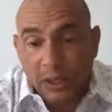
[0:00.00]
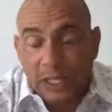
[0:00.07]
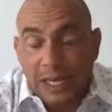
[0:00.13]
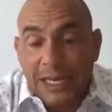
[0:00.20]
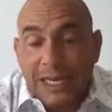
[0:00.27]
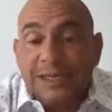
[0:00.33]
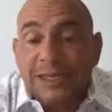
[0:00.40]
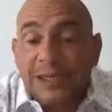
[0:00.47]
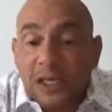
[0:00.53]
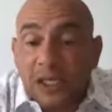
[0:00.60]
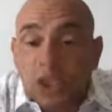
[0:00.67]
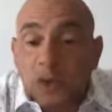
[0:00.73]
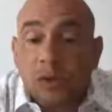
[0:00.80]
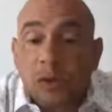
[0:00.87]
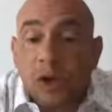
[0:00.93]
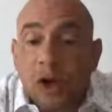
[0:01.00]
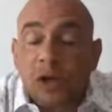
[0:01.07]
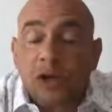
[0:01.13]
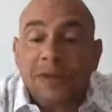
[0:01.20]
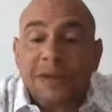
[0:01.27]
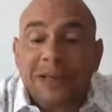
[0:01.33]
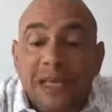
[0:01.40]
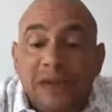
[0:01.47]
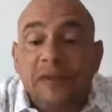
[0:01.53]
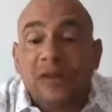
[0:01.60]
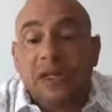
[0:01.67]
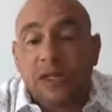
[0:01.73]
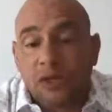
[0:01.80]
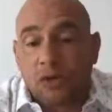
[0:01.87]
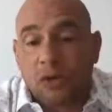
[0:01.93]
It takes you longer
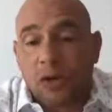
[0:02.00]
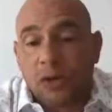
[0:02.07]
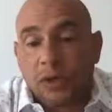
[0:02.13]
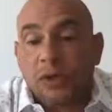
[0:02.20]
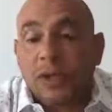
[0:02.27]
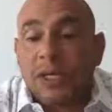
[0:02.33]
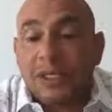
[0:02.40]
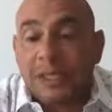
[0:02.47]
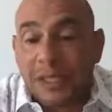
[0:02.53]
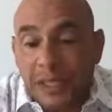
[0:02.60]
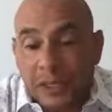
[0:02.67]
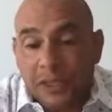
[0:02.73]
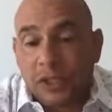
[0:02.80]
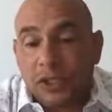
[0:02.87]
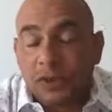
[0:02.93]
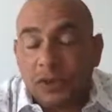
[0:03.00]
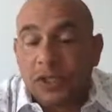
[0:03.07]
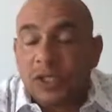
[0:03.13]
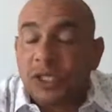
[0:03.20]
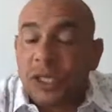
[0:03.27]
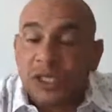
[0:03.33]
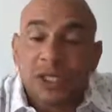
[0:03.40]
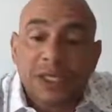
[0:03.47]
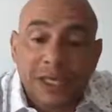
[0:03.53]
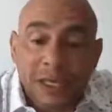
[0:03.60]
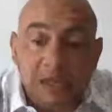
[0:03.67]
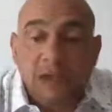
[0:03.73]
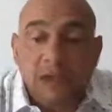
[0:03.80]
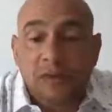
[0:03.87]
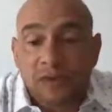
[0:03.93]
living in Toronto to get to Union Station and
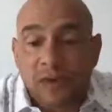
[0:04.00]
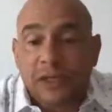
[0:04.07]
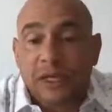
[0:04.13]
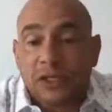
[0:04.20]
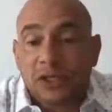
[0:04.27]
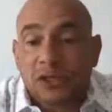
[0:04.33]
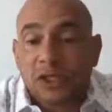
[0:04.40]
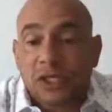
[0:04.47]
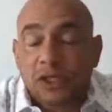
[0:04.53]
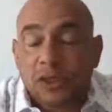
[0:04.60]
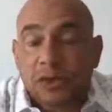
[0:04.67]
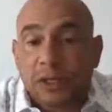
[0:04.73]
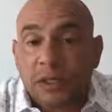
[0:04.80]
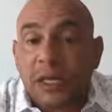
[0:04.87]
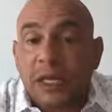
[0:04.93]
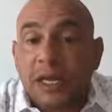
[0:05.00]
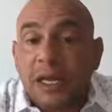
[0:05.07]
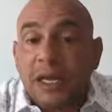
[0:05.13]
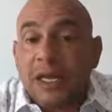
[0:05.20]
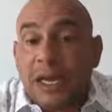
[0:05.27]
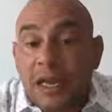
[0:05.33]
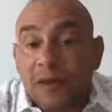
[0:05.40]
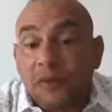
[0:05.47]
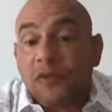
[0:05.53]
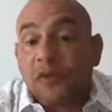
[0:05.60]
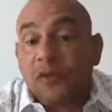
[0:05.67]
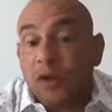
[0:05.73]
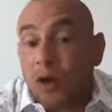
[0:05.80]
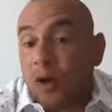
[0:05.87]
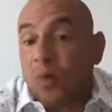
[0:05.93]
get to the financial district if
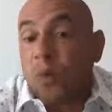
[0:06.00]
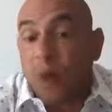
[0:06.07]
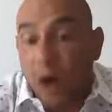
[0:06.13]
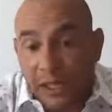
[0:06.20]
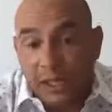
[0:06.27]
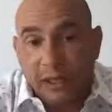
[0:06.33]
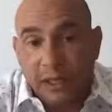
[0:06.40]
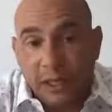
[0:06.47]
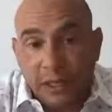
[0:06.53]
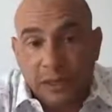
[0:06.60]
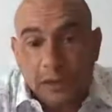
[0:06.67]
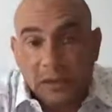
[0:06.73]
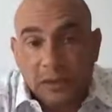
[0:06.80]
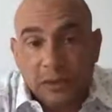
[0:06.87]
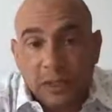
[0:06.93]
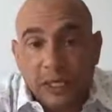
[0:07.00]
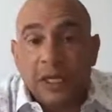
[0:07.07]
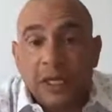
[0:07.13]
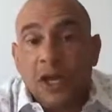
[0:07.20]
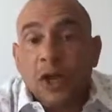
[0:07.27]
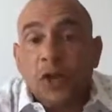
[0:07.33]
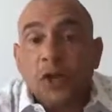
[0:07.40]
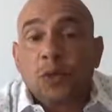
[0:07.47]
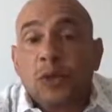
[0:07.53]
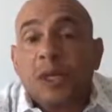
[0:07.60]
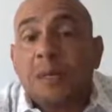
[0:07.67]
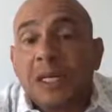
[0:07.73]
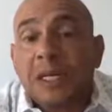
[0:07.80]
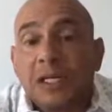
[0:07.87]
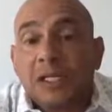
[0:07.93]
you're not walking there, okay? 3
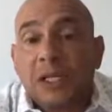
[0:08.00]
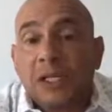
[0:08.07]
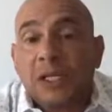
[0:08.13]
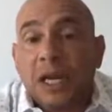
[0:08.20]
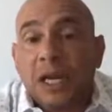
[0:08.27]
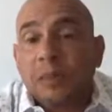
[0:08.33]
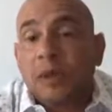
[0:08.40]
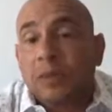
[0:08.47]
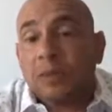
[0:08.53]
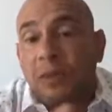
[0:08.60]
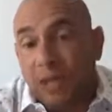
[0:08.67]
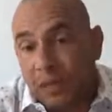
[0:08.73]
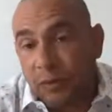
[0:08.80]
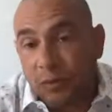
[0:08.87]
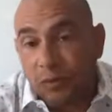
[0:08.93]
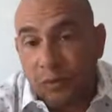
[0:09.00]
minutes to the upcoming